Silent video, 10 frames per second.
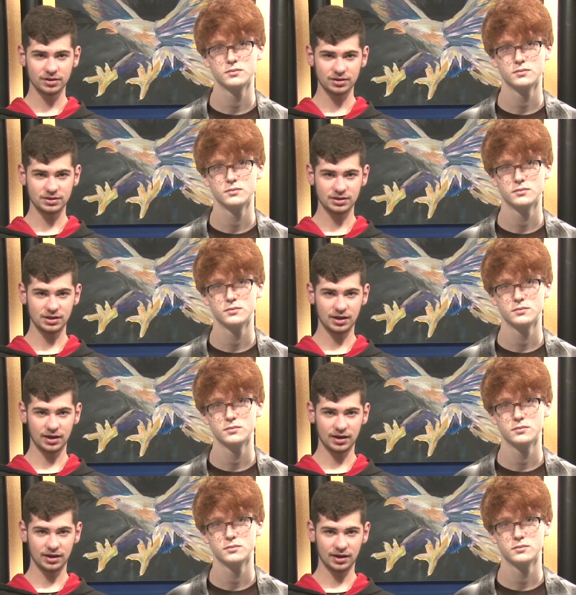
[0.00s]

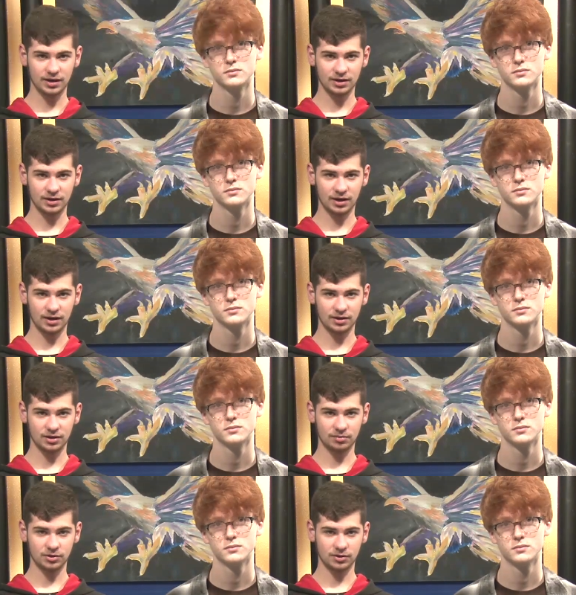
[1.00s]
Speaker 1: ckhayden at
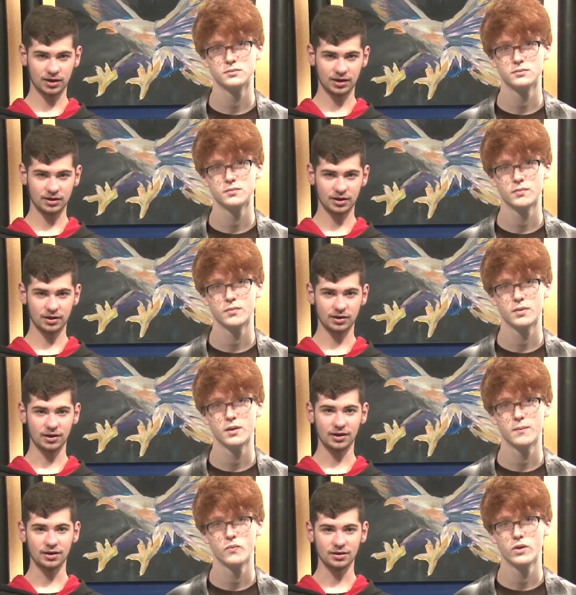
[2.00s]

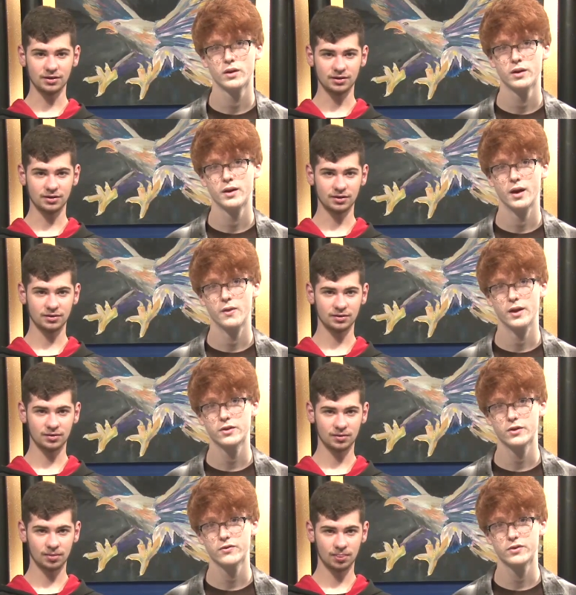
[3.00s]
wk.net.
Speaker 2: And that's
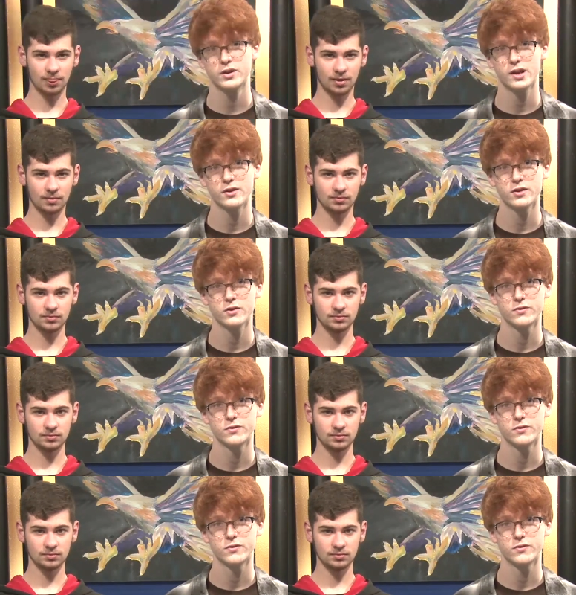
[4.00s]
all for today's news